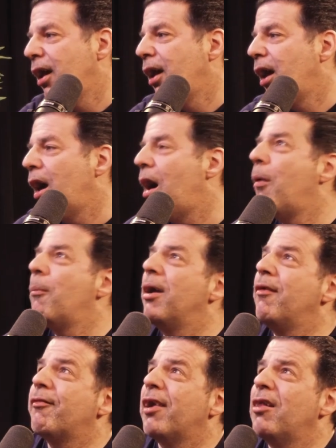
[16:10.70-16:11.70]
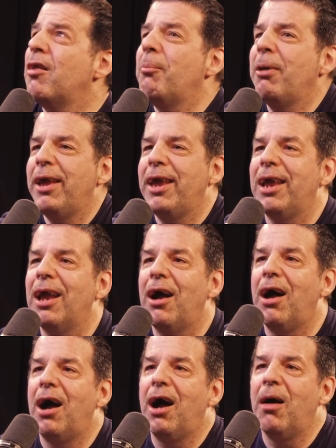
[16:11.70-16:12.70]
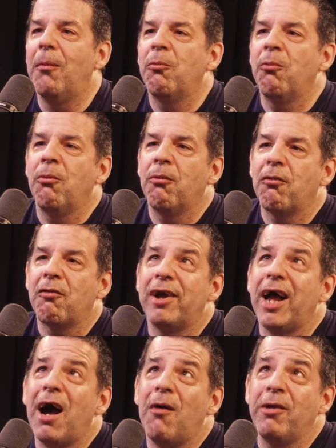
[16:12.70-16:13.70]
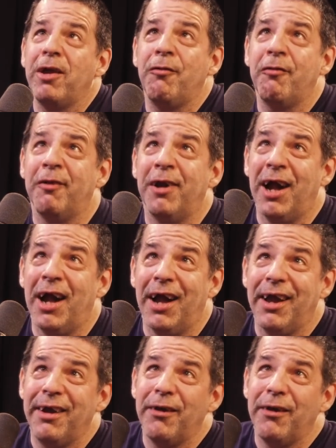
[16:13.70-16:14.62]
Uh, it's going to be um, cloudy today.